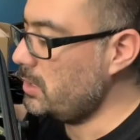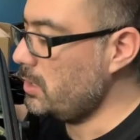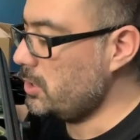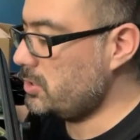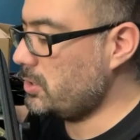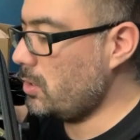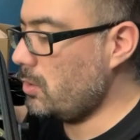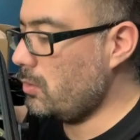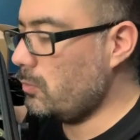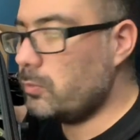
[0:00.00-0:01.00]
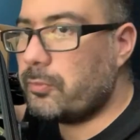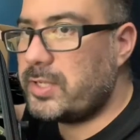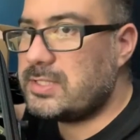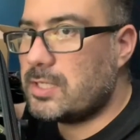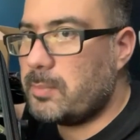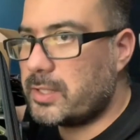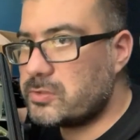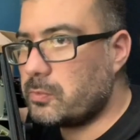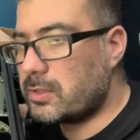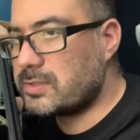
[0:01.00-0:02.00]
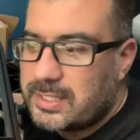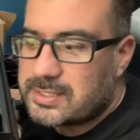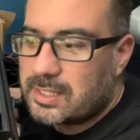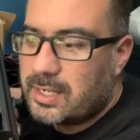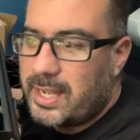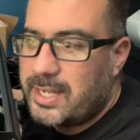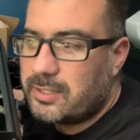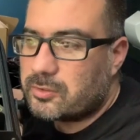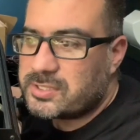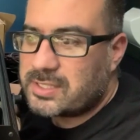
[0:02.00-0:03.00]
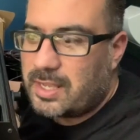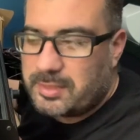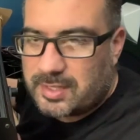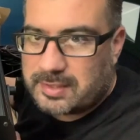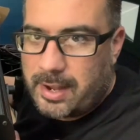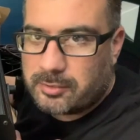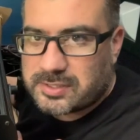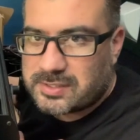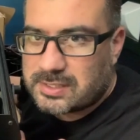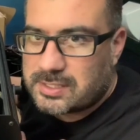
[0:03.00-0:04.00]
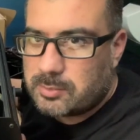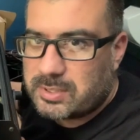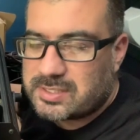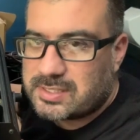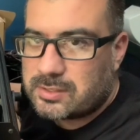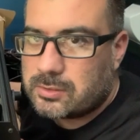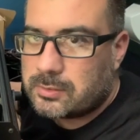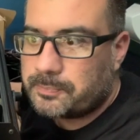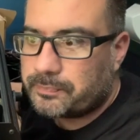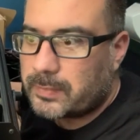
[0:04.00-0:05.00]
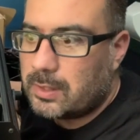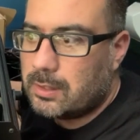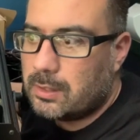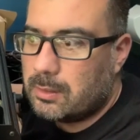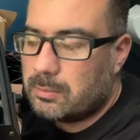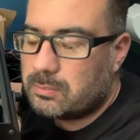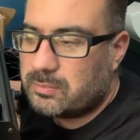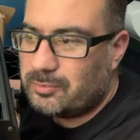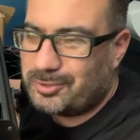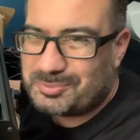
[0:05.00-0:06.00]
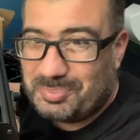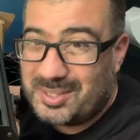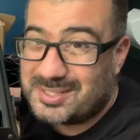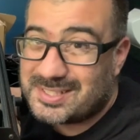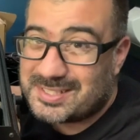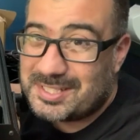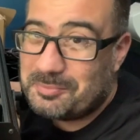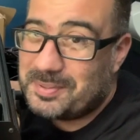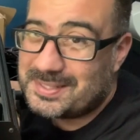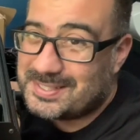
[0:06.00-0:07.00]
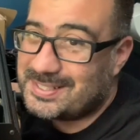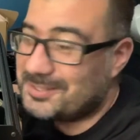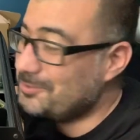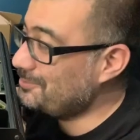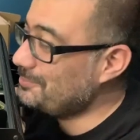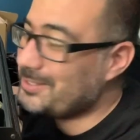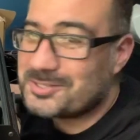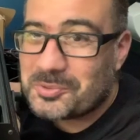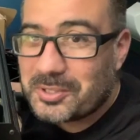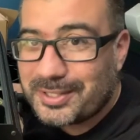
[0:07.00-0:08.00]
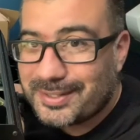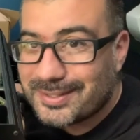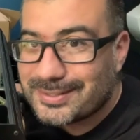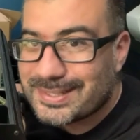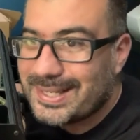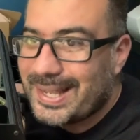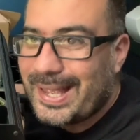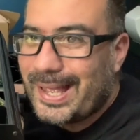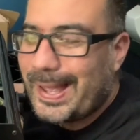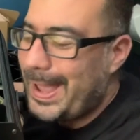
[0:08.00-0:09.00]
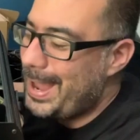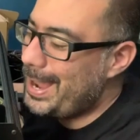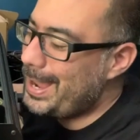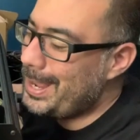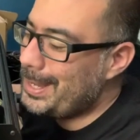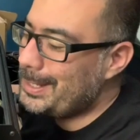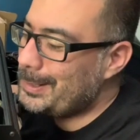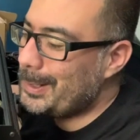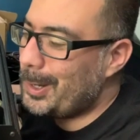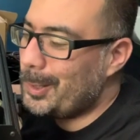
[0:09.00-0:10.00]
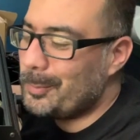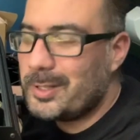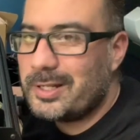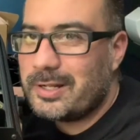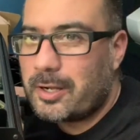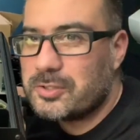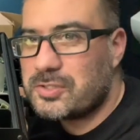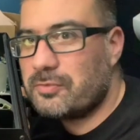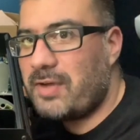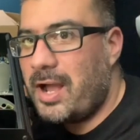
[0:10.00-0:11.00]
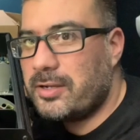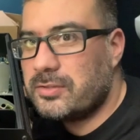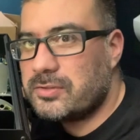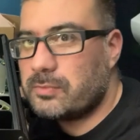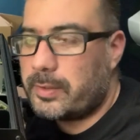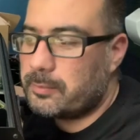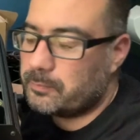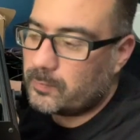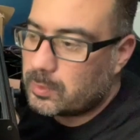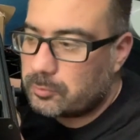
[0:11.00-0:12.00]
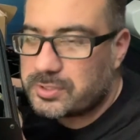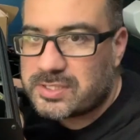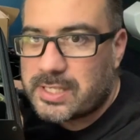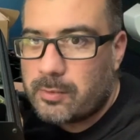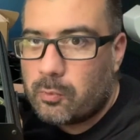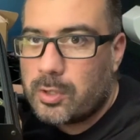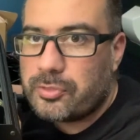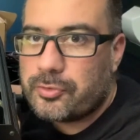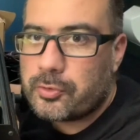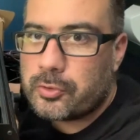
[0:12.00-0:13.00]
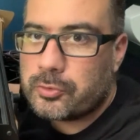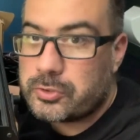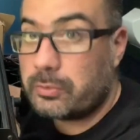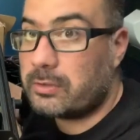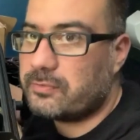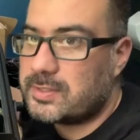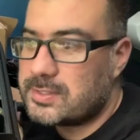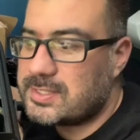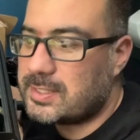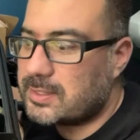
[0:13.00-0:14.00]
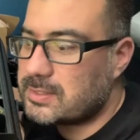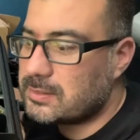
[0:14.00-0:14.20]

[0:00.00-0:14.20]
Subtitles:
So the way DMX works, it's a 8 or 6, I think now it's a 16-bit signal. Well, it's been a 16-bit signal for about 20 years, and it goes through values, like we'll just say 1 through 256.